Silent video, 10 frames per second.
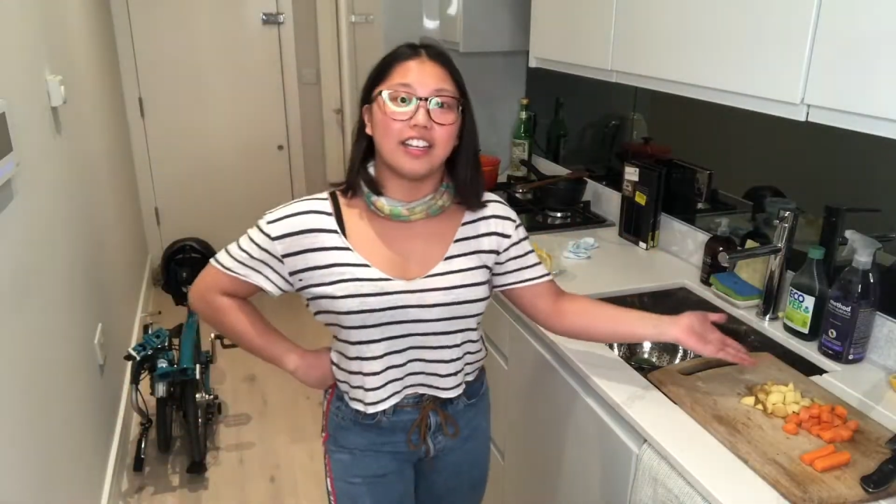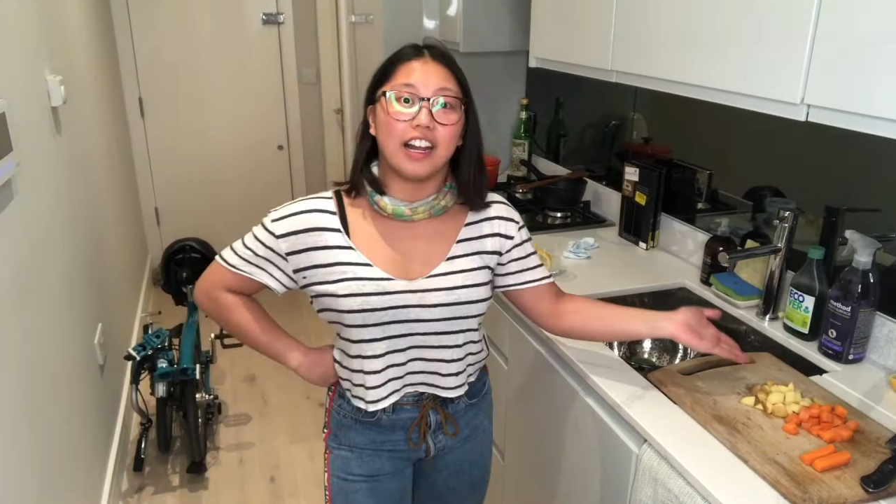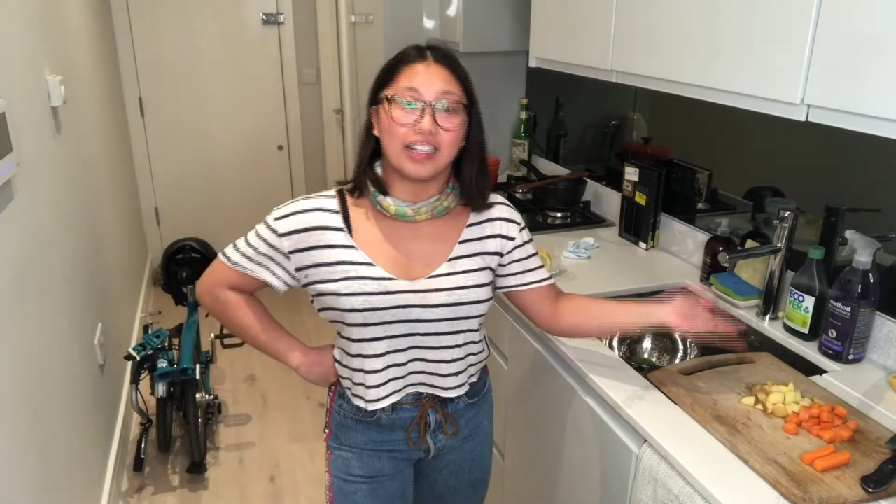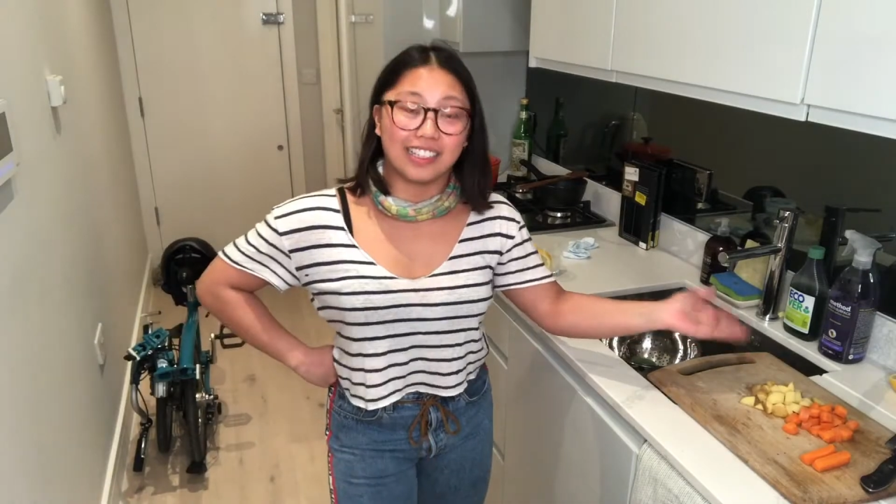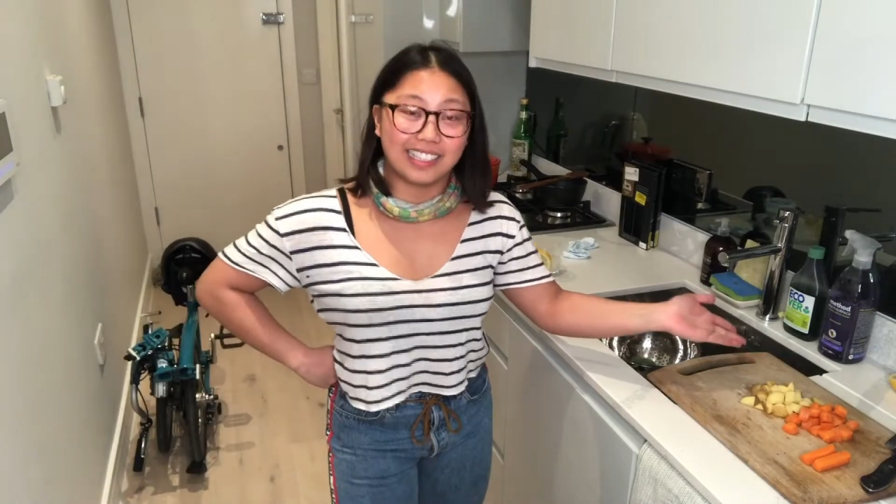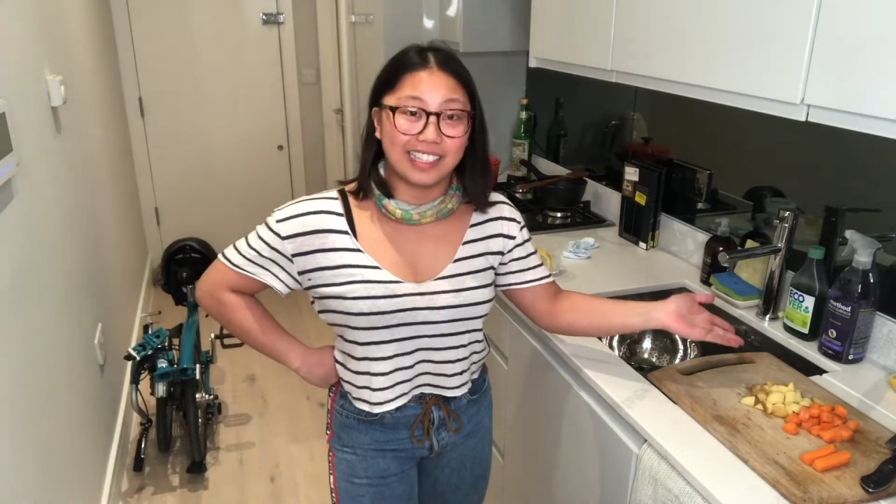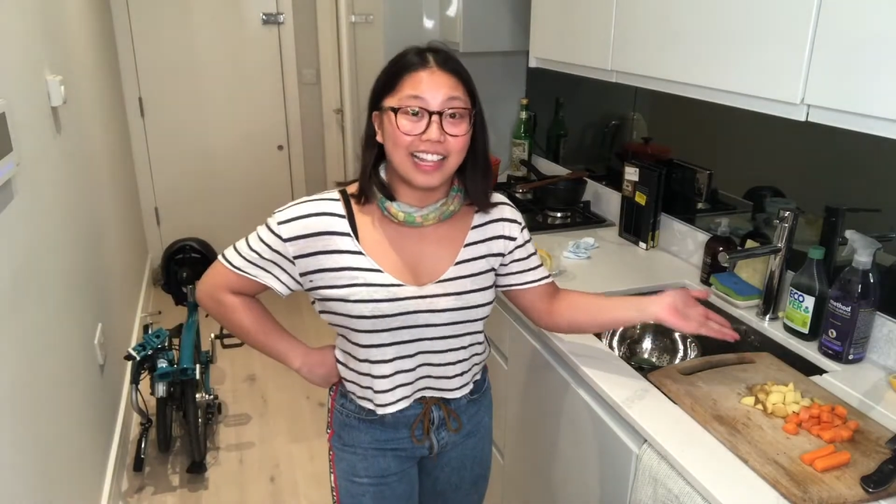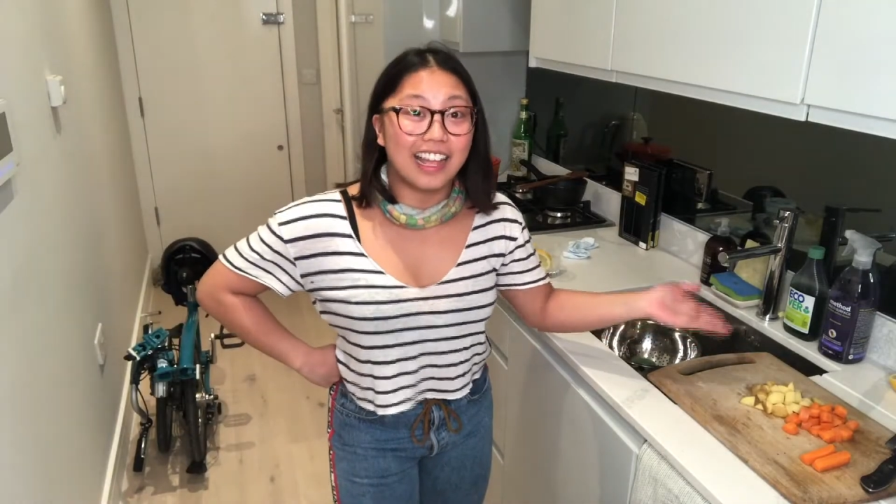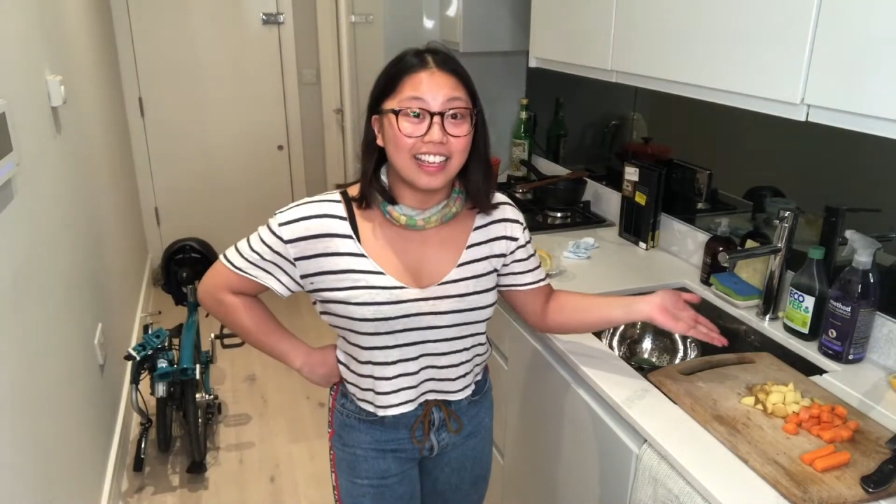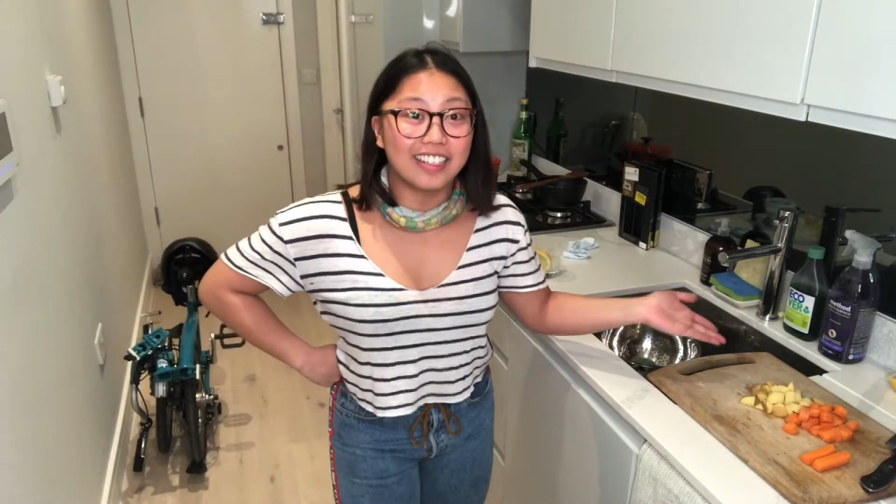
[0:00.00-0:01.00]

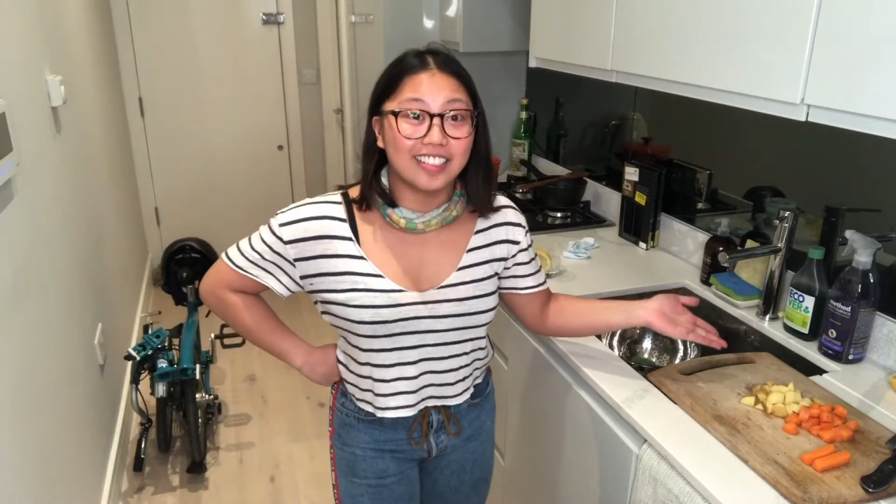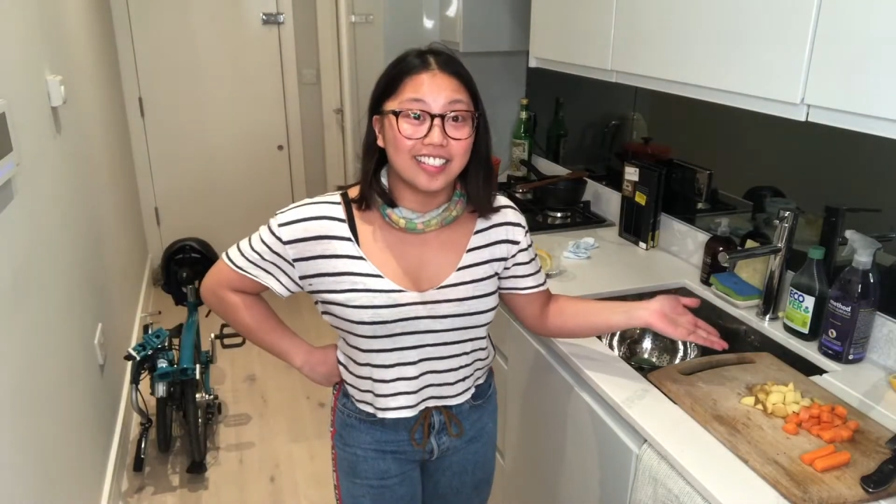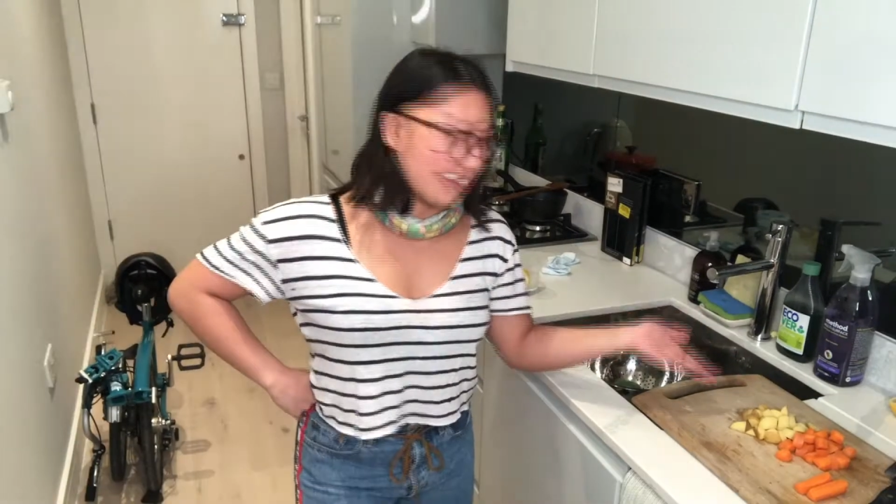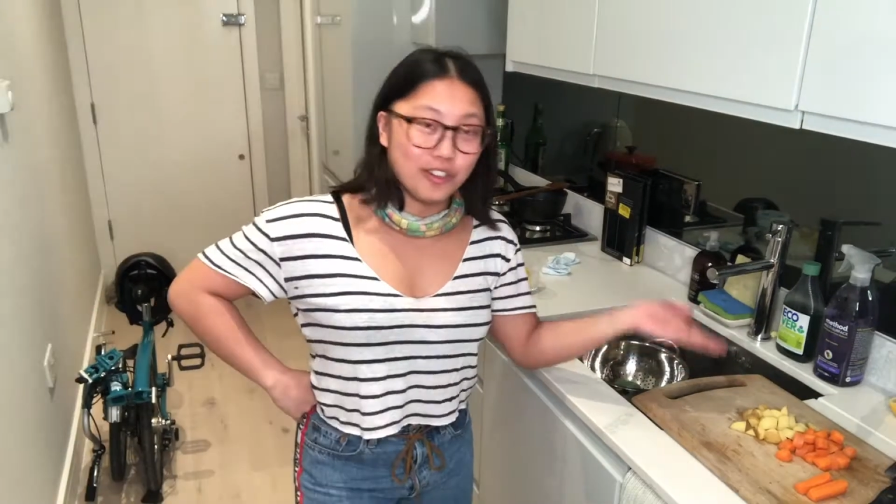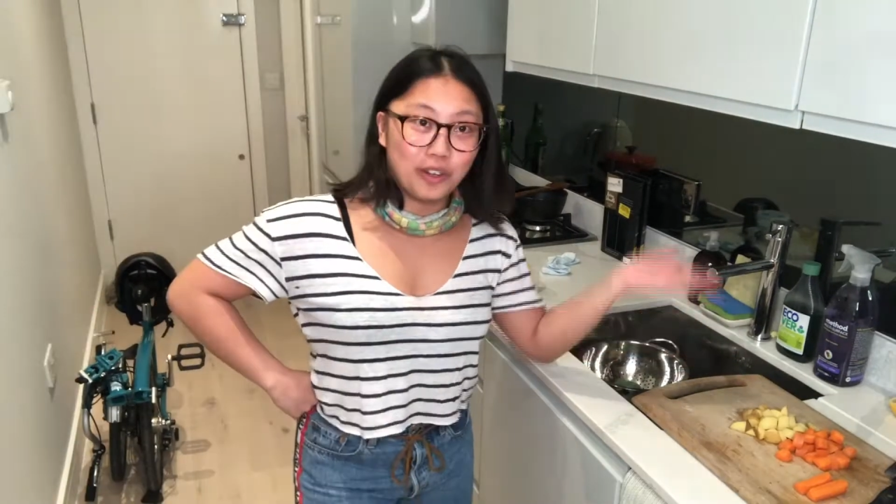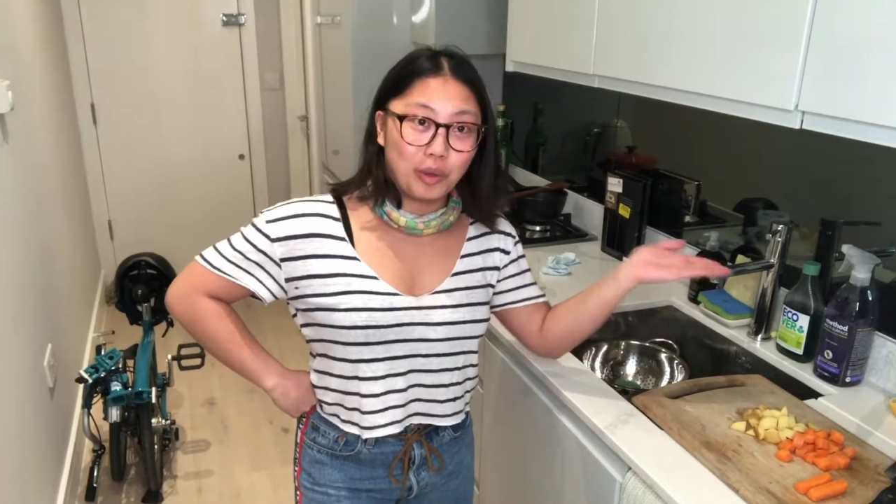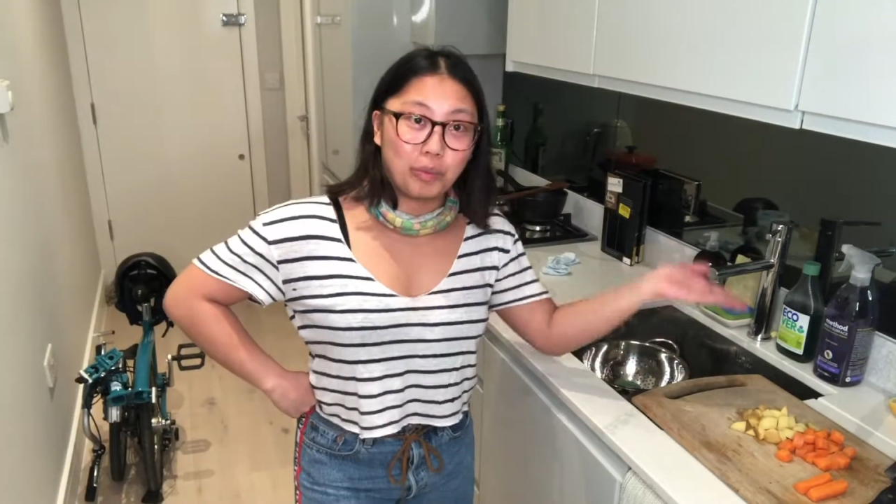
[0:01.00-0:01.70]
naka-slice yung